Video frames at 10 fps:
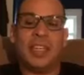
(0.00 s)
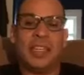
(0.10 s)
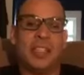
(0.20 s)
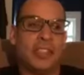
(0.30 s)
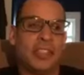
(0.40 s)

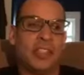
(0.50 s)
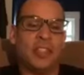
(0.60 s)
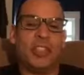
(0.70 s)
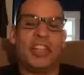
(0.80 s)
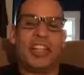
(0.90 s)
yeah.
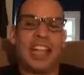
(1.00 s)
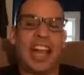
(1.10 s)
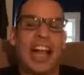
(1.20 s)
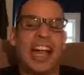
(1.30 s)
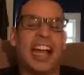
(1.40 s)
I,
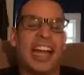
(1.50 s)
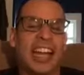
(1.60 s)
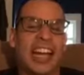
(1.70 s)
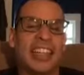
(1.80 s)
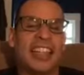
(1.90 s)
I
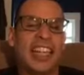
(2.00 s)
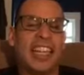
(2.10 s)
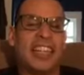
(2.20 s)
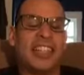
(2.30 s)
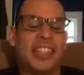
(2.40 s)
think I'm
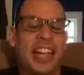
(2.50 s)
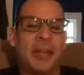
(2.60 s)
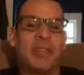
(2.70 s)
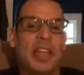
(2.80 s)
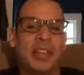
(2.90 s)
not a
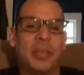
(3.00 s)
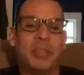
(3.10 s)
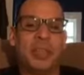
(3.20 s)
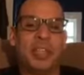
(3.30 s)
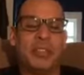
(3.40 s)
big.
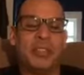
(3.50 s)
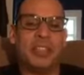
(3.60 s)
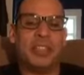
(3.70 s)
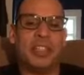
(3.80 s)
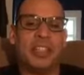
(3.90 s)

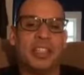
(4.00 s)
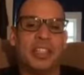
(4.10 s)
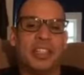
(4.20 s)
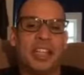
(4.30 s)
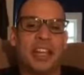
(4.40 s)
I don't
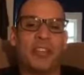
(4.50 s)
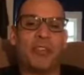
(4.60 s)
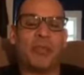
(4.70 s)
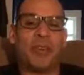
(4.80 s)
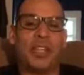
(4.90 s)
know
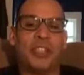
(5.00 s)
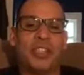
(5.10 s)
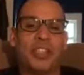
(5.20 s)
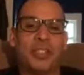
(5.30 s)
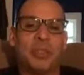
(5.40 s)
French, but
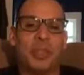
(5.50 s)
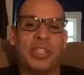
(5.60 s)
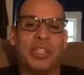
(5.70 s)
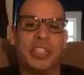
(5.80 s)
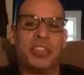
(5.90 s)
is
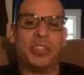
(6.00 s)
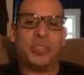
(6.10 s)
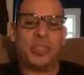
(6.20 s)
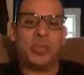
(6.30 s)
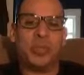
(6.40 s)
sous
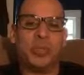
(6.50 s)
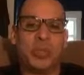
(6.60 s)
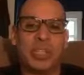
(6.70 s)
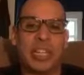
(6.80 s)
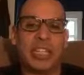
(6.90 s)
like
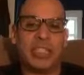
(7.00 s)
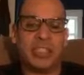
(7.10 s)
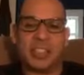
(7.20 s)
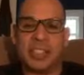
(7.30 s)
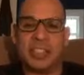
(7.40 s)
assistant?
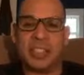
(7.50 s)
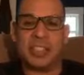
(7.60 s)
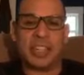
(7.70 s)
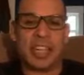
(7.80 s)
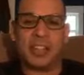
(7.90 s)
I don't know.
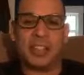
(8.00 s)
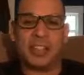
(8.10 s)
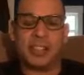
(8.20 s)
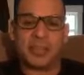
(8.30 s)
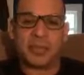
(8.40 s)

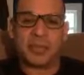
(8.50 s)
I